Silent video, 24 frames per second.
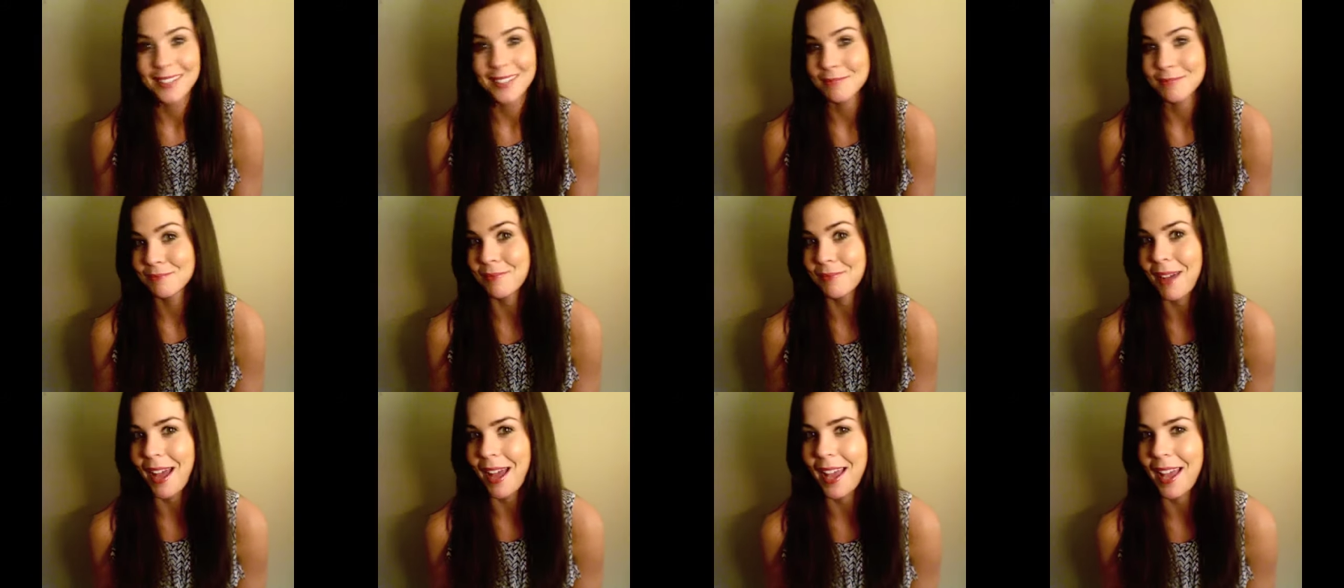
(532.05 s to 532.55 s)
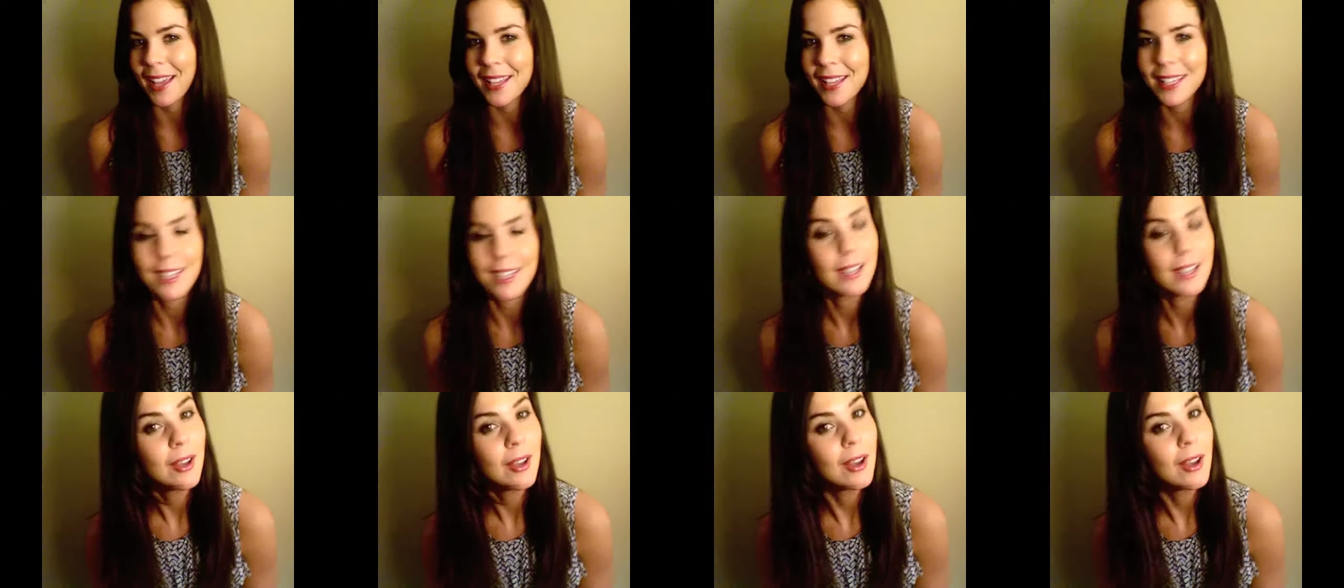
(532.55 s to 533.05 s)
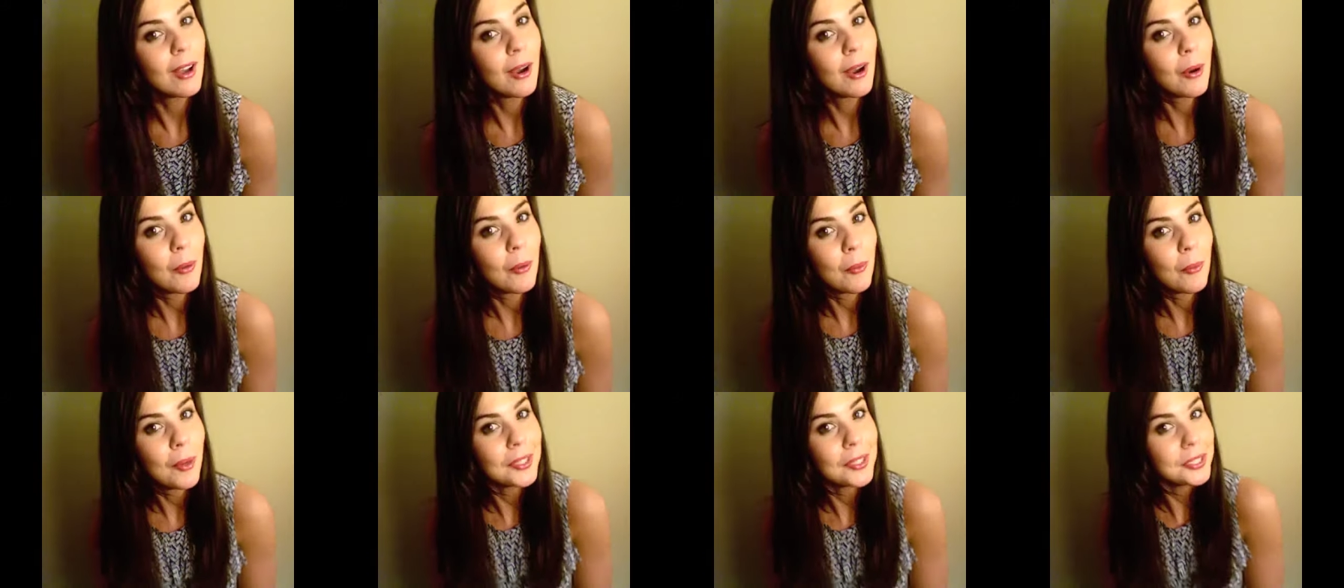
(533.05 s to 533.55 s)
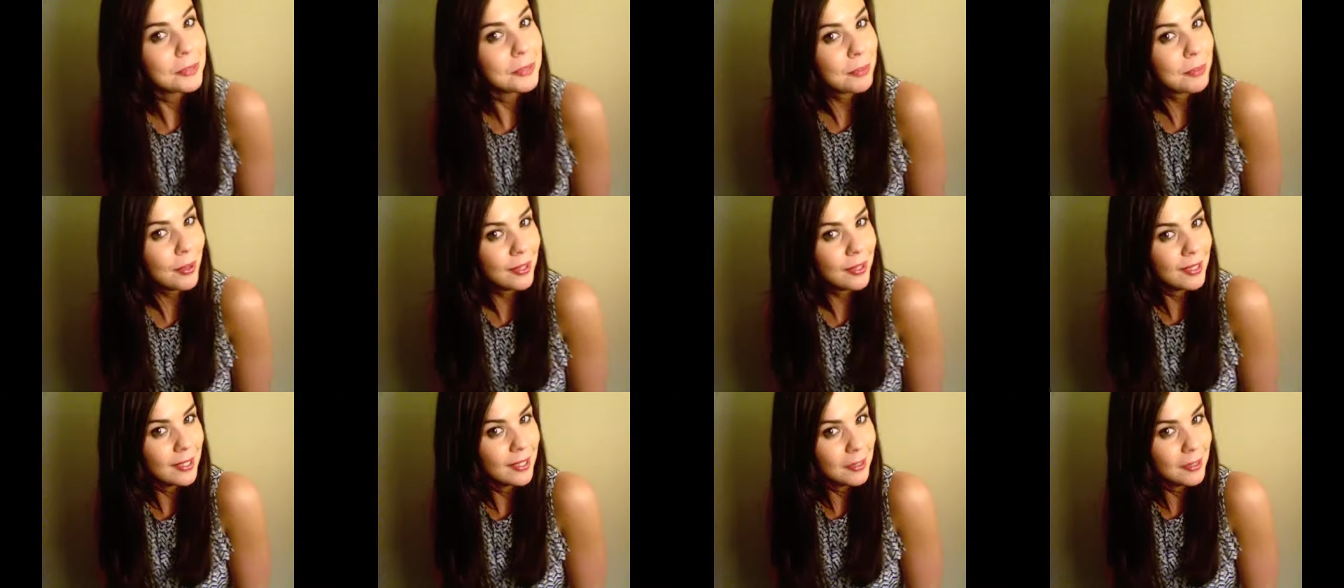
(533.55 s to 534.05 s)
My what to
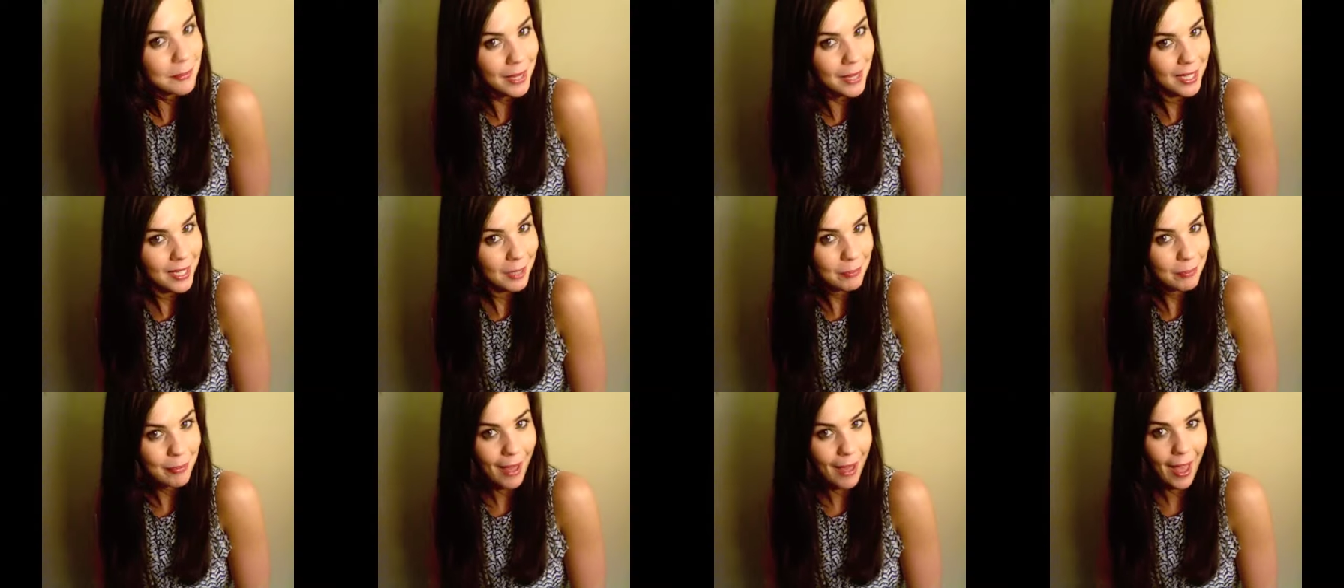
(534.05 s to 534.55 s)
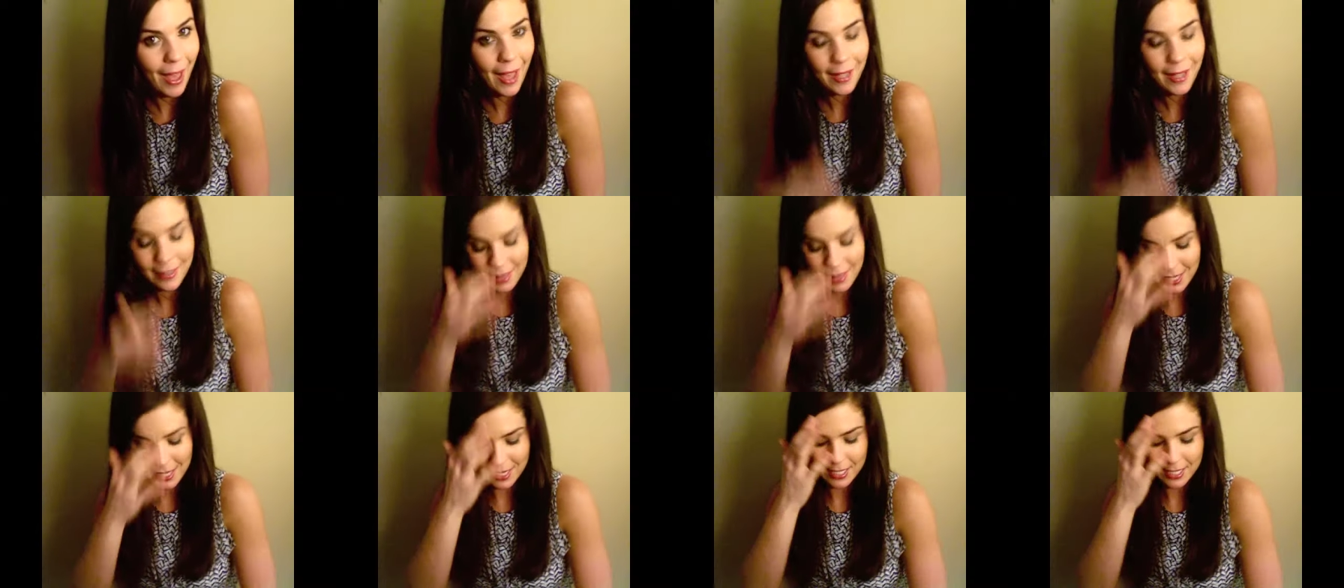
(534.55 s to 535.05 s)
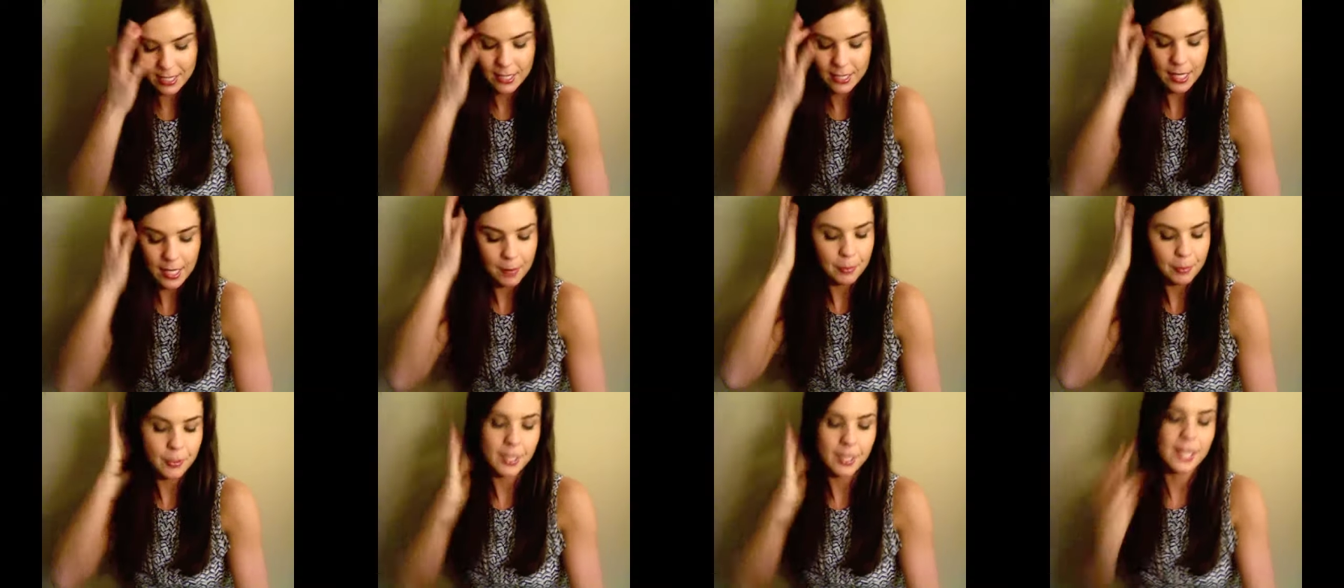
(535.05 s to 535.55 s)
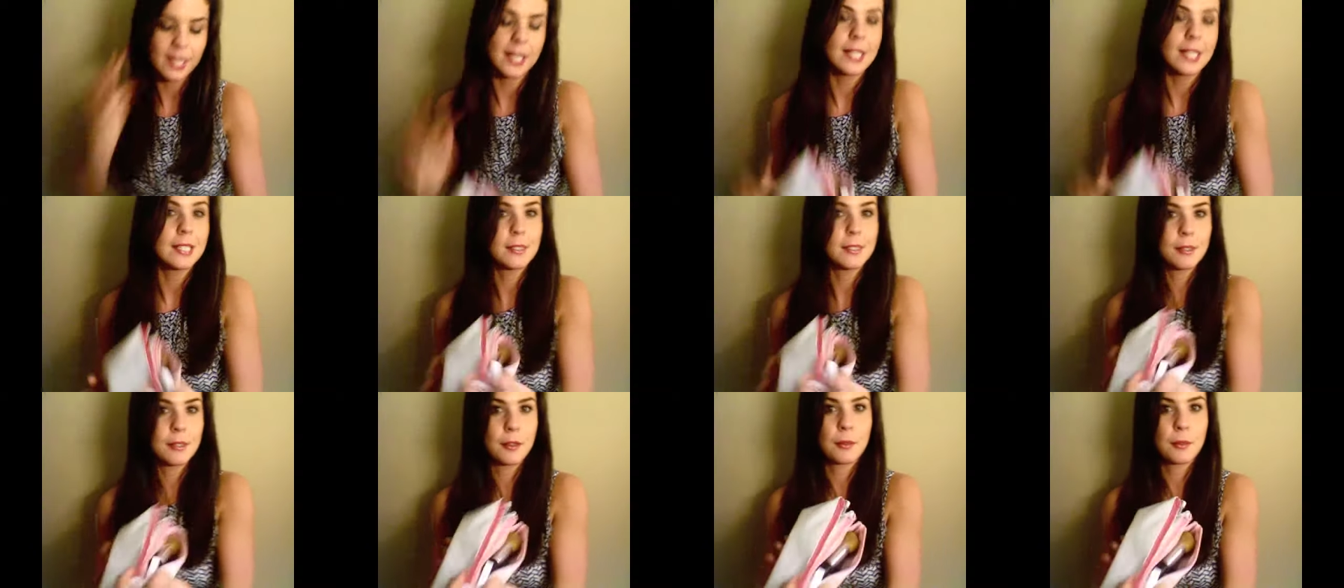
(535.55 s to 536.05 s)
put in a makeup bag that is separated
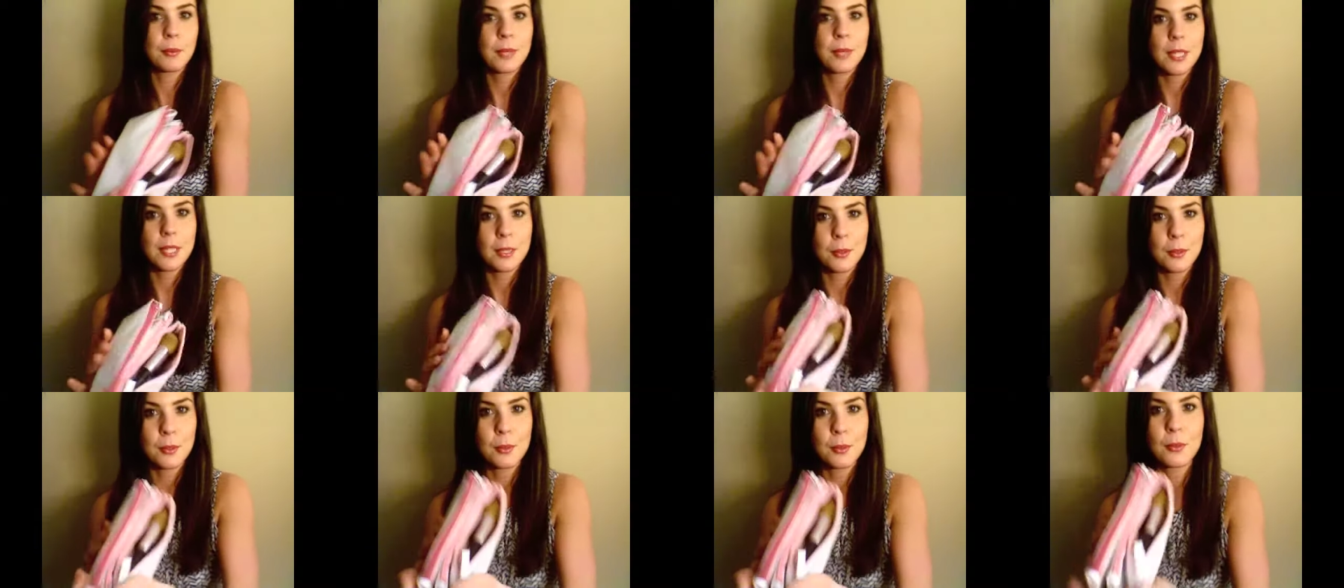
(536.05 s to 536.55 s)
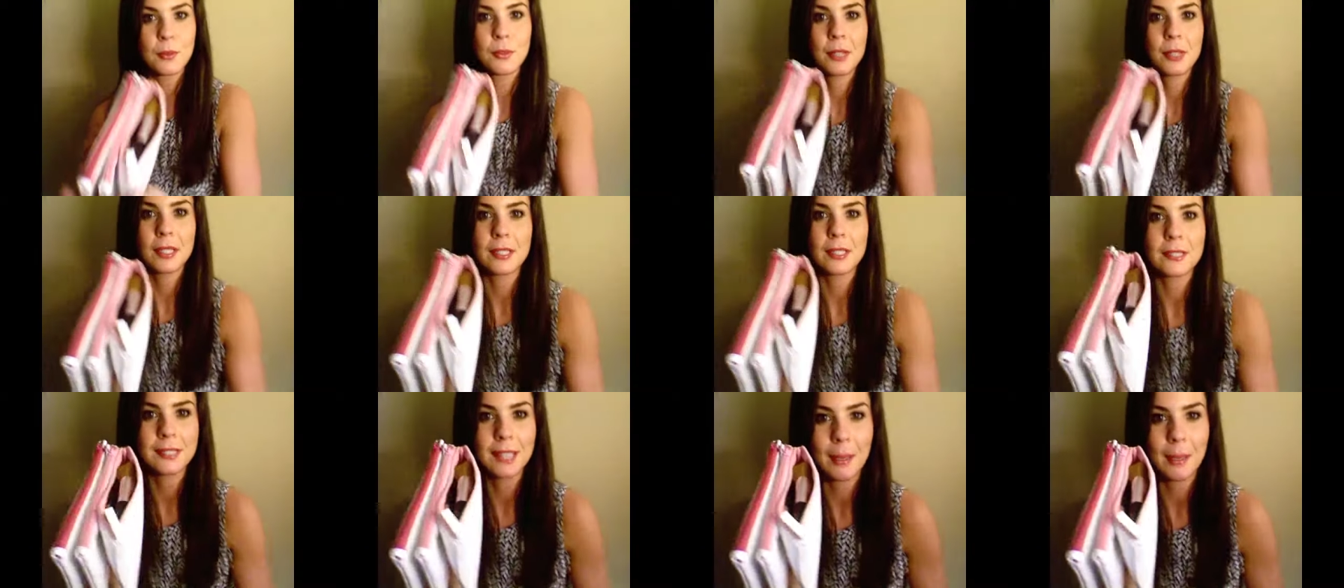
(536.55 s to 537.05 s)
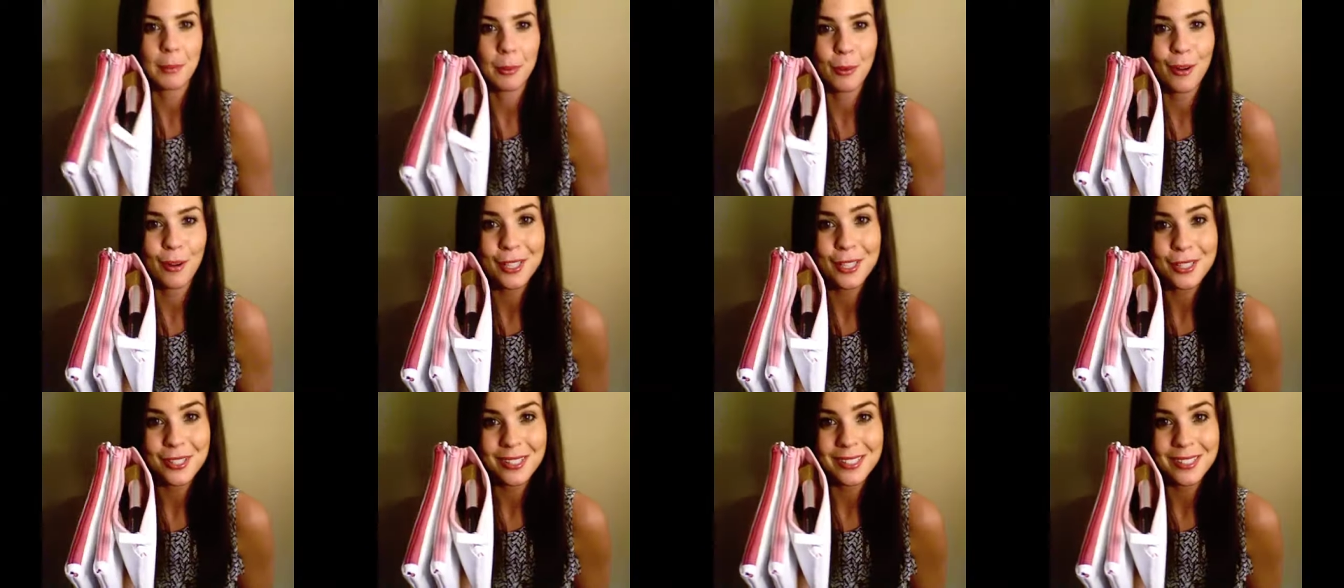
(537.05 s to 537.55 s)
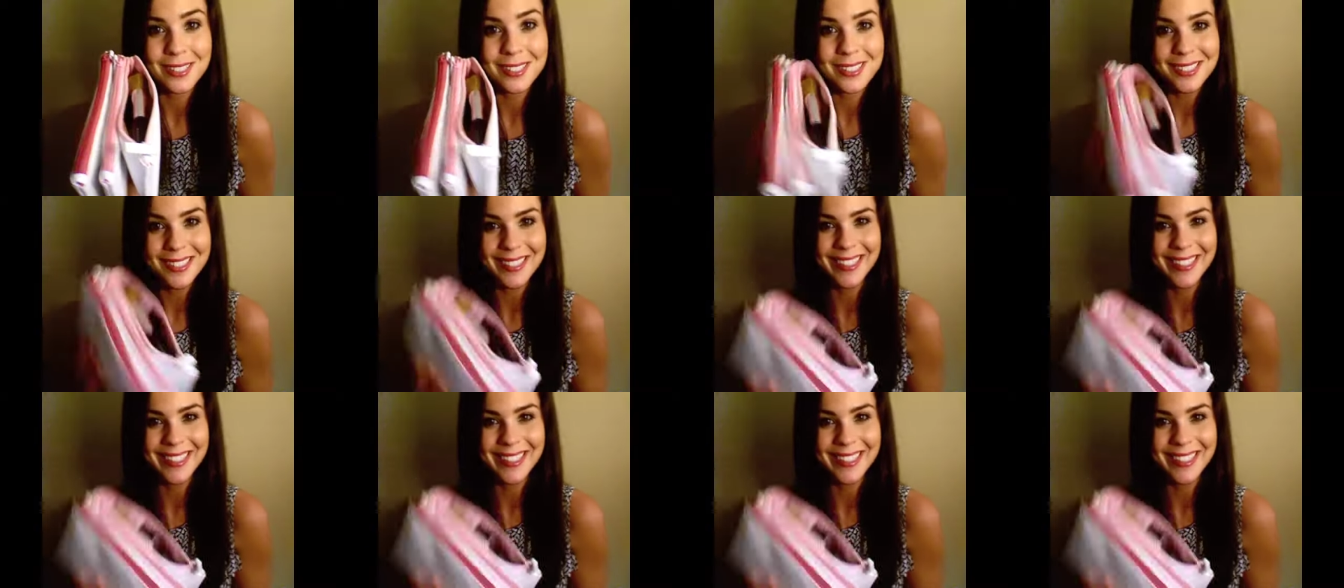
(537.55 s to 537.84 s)
into three cool little separations